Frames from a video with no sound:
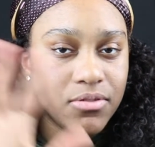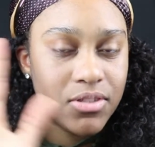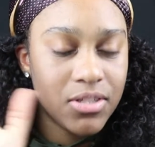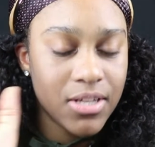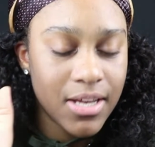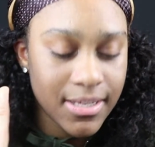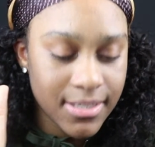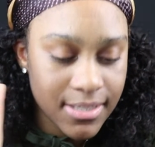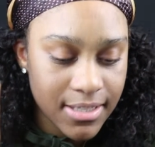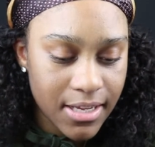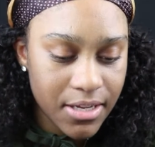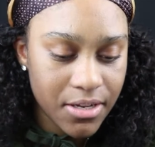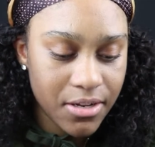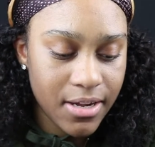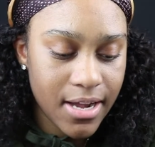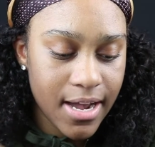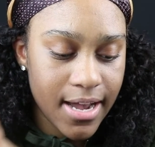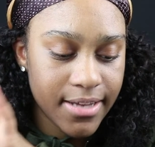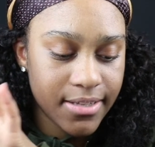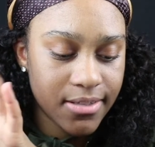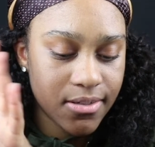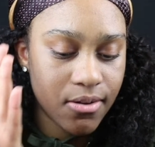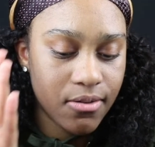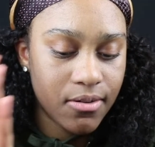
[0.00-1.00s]
Just letting you
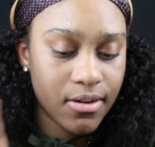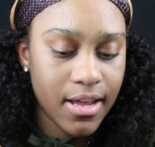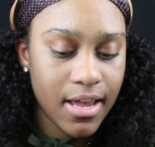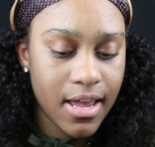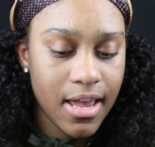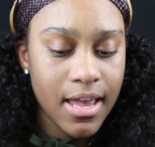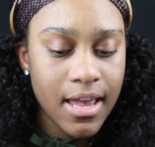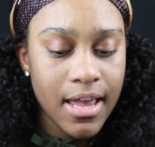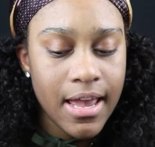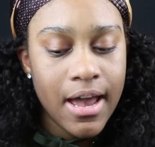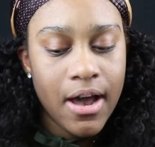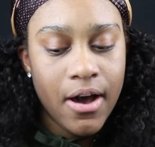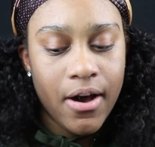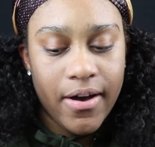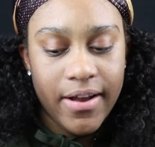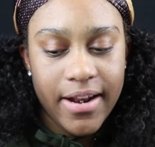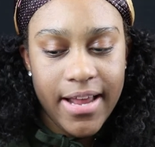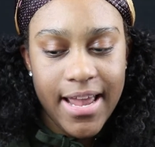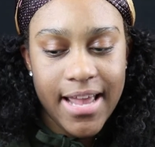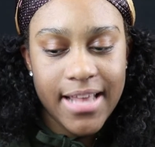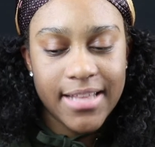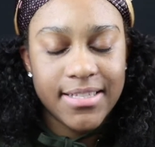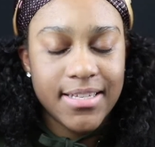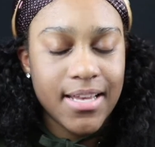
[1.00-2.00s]
guys know on
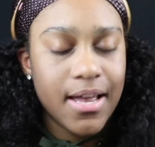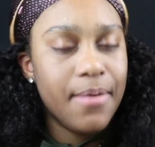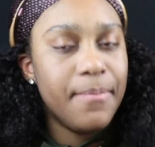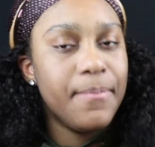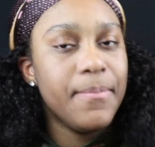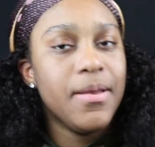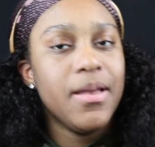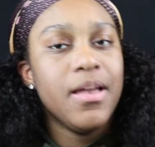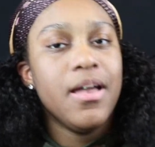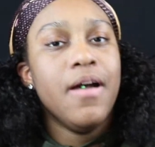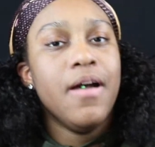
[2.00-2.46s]
a heads up.